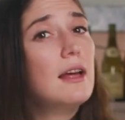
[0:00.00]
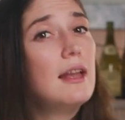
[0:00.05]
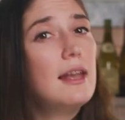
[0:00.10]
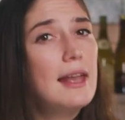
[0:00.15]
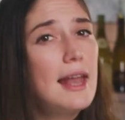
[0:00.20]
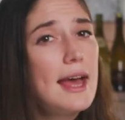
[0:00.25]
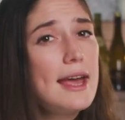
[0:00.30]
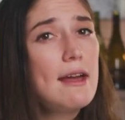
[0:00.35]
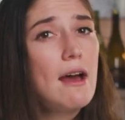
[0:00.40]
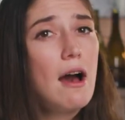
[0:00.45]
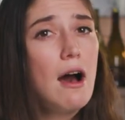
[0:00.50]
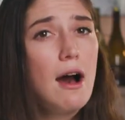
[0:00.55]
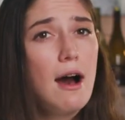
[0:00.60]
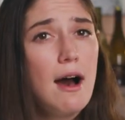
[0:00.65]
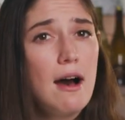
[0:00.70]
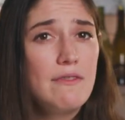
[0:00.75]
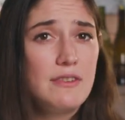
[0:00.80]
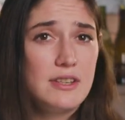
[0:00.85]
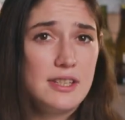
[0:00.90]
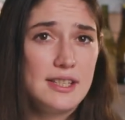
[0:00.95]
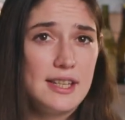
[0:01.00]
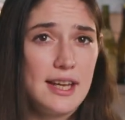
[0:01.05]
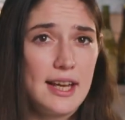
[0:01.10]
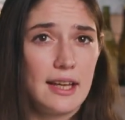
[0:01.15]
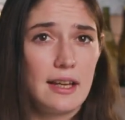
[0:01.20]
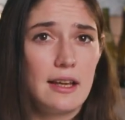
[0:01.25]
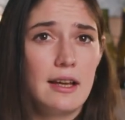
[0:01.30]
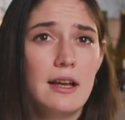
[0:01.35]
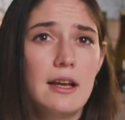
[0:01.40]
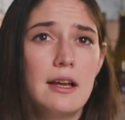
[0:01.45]
Late
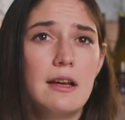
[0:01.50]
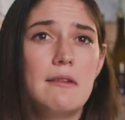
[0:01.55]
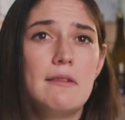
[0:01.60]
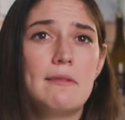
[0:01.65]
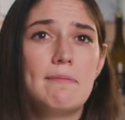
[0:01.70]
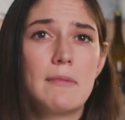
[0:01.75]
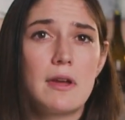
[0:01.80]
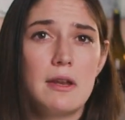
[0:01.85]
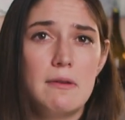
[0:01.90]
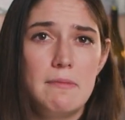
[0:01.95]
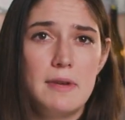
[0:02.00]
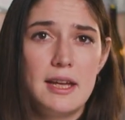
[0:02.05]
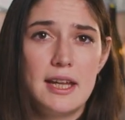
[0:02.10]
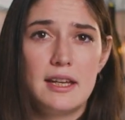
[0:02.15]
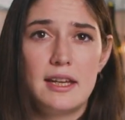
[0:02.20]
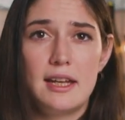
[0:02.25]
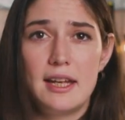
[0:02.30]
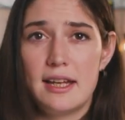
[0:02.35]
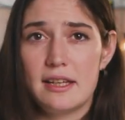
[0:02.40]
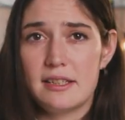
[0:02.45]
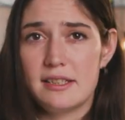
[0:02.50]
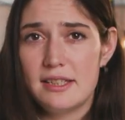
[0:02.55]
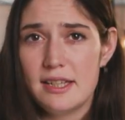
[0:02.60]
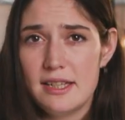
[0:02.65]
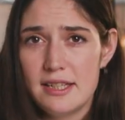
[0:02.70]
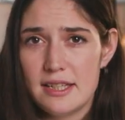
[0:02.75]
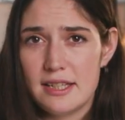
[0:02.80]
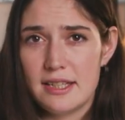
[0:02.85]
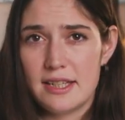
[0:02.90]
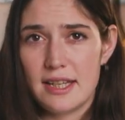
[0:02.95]
harvesting can mean the
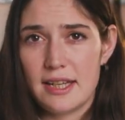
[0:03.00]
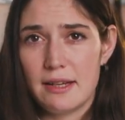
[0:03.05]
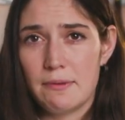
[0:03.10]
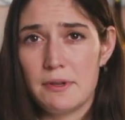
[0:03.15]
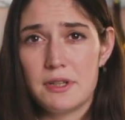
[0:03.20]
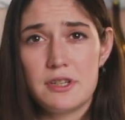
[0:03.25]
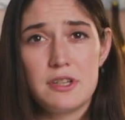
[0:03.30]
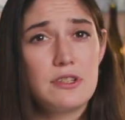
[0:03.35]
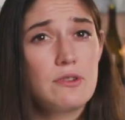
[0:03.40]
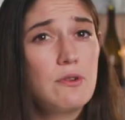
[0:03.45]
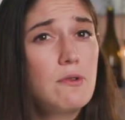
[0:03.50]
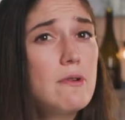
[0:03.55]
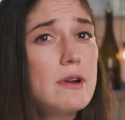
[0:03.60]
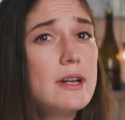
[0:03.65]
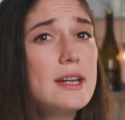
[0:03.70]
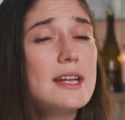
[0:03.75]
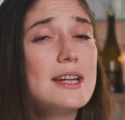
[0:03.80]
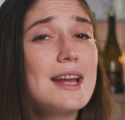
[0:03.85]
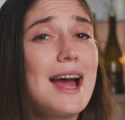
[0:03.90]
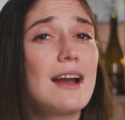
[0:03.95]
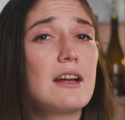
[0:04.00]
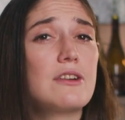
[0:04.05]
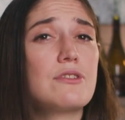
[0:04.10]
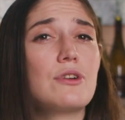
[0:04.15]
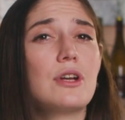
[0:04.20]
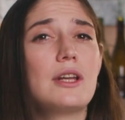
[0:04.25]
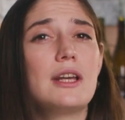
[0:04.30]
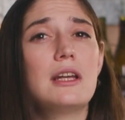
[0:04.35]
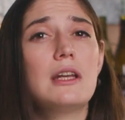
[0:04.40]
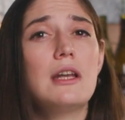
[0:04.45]
acidity, which is already
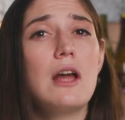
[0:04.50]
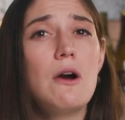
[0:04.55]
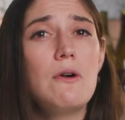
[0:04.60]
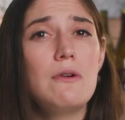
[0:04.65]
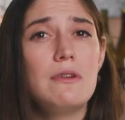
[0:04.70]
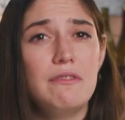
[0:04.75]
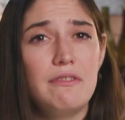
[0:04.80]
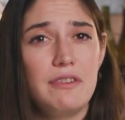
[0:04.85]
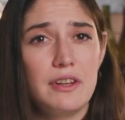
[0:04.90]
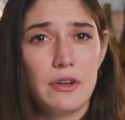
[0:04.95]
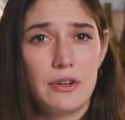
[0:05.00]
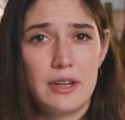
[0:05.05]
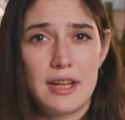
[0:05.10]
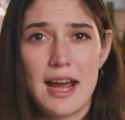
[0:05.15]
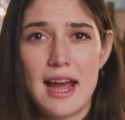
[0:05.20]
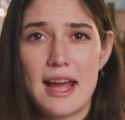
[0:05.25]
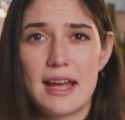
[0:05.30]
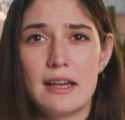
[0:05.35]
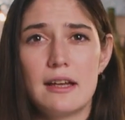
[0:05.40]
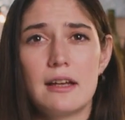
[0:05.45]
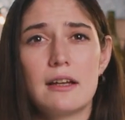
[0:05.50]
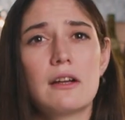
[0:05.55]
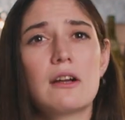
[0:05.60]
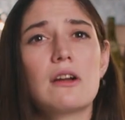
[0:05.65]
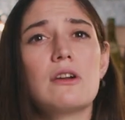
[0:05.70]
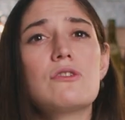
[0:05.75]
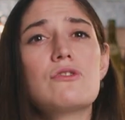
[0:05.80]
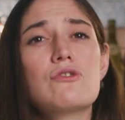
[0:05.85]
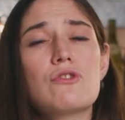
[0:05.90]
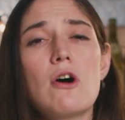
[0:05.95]
naturally low in Viognier,
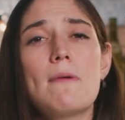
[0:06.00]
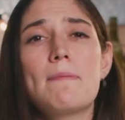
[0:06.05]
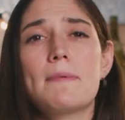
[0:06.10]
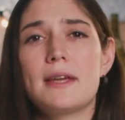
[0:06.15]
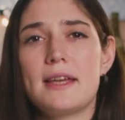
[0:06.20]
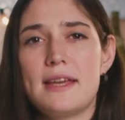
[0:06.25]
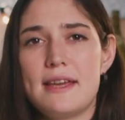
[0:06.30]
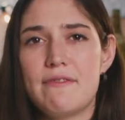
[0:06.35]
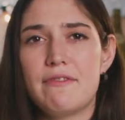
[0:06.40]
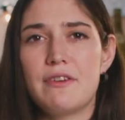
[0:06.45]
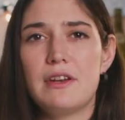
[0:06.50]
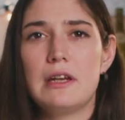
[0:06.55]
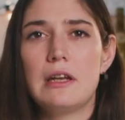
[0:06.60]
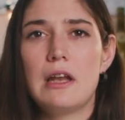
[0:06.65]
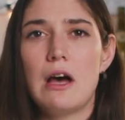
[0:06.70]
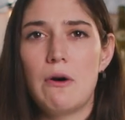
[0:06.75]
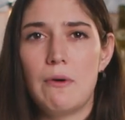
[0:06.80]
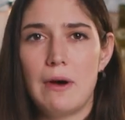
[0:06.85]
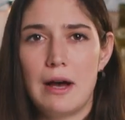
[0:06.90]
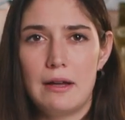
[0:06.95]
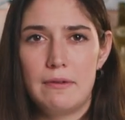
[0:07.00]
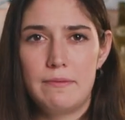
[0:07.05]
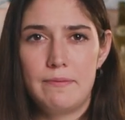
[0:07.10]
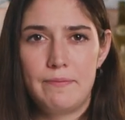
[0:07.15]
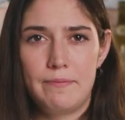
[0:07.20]
can drop even lower.